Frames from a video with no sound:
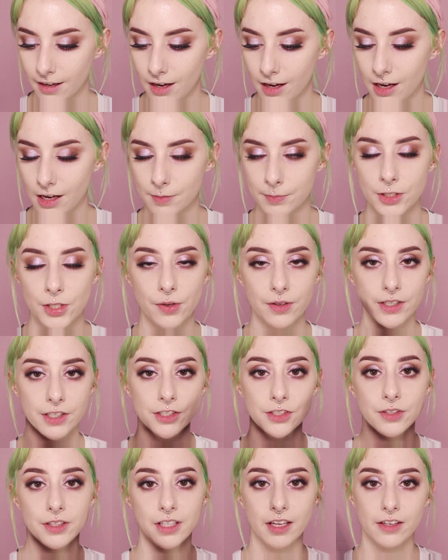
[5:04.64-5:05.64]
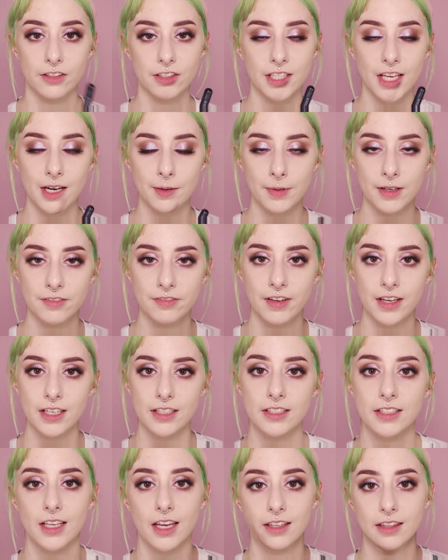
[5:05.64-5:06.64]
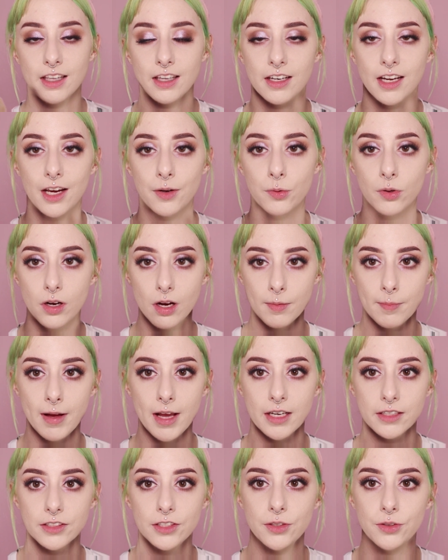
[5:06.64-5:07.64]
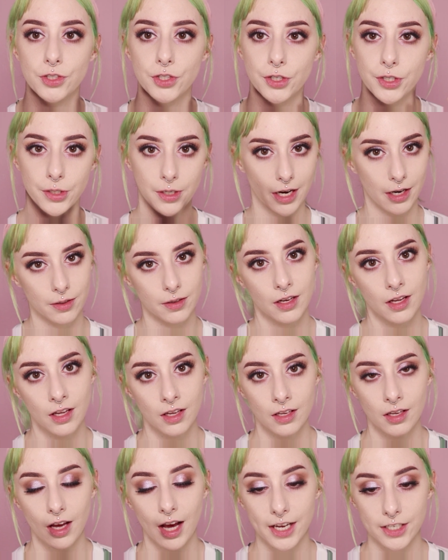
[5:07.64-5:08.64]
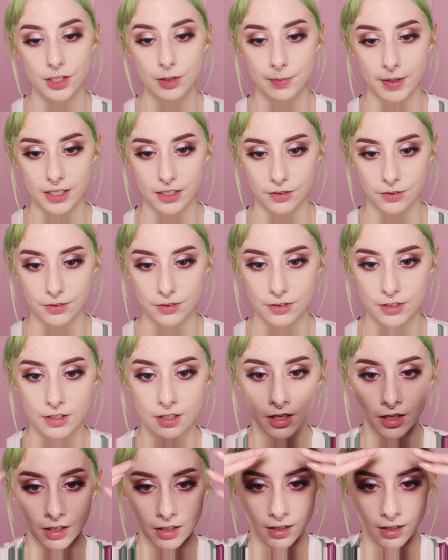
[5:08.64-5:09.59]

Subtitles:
So I'm going to do the other side of my face, and then I will come back to show you how I do my nose.